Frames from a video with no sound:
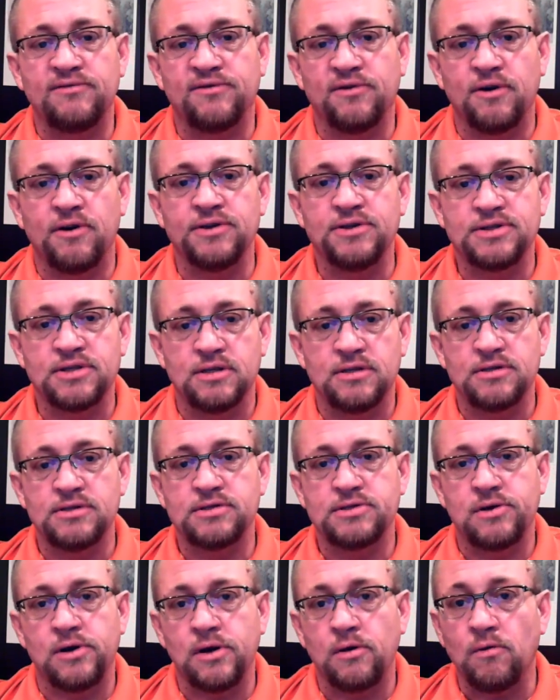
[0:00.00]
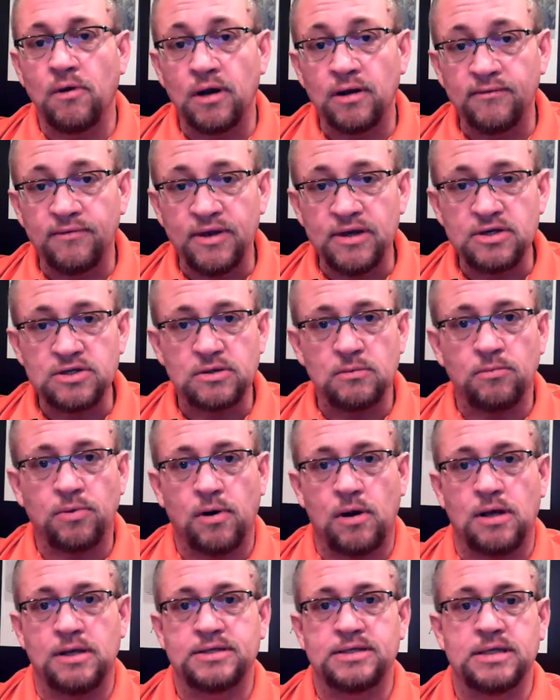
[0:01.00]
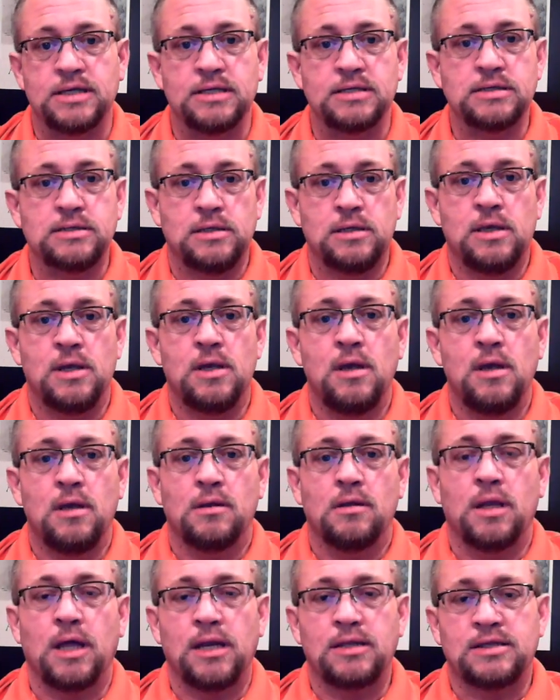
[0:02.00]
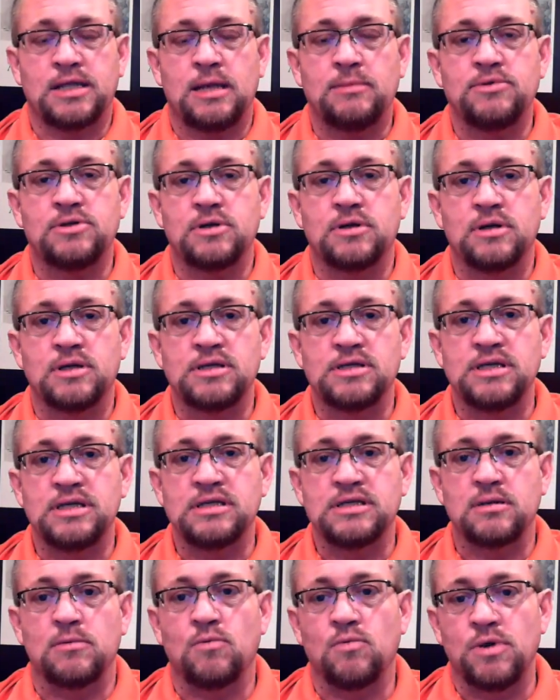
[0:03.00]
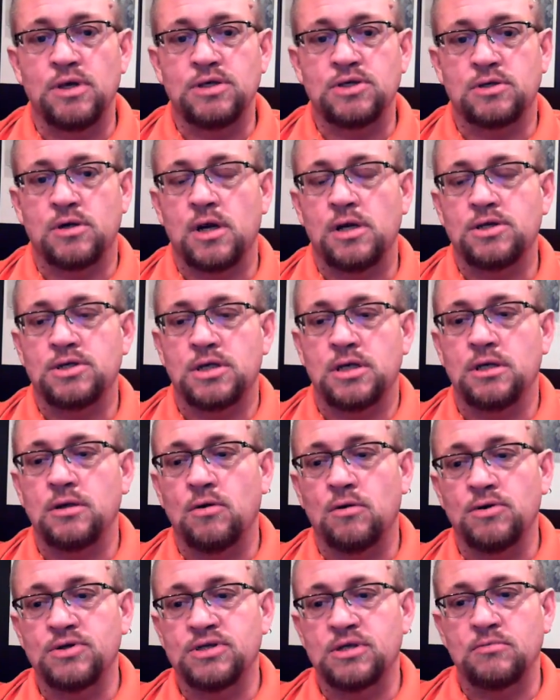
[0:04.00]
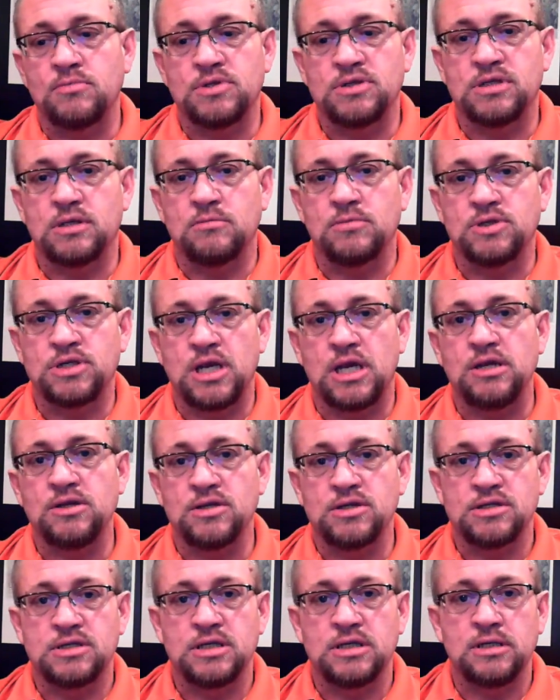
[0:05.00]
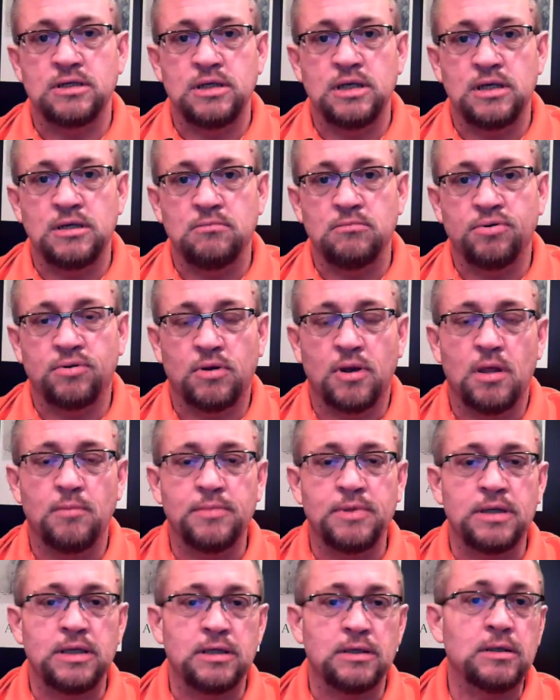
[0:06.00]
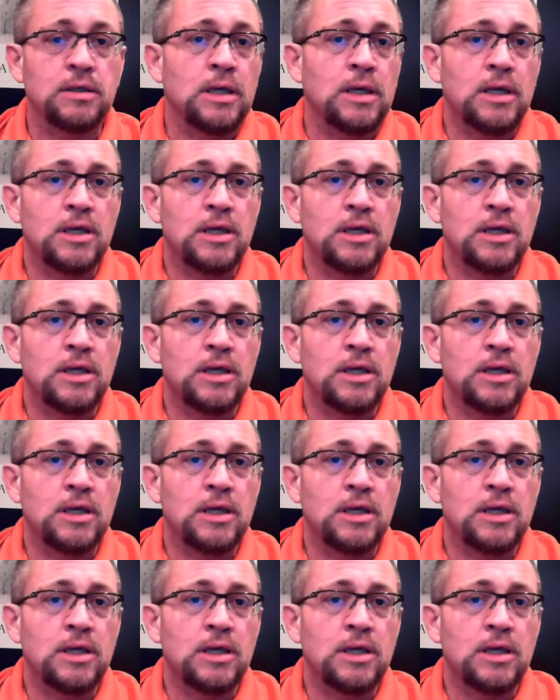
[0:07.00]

For instance, during a renovation process, a lot of times you're going to see some retrenching or some changes in plumbing.